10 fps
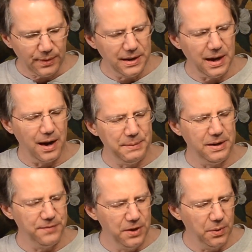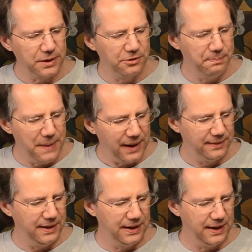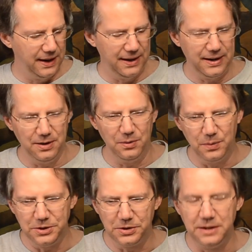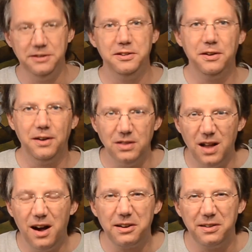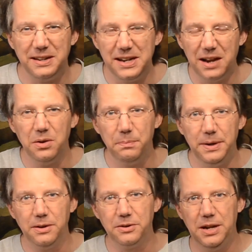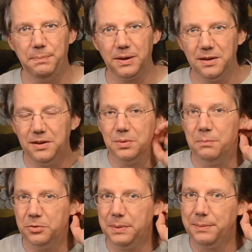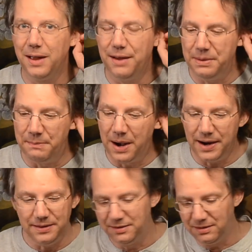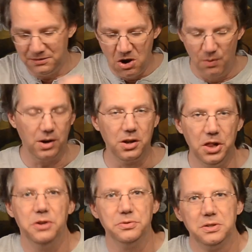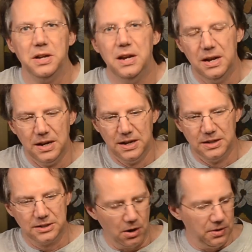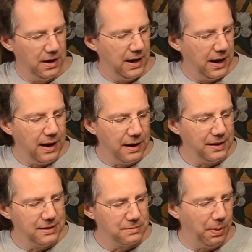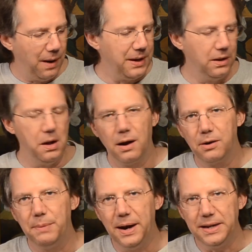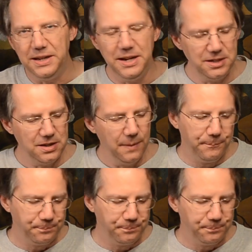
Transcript: yeah, I mean, if you were expecting, you know, what you consider a lager, a yellow beer typically is what most people have in mind, this is nowhere close. So it's probably a lager by yeast,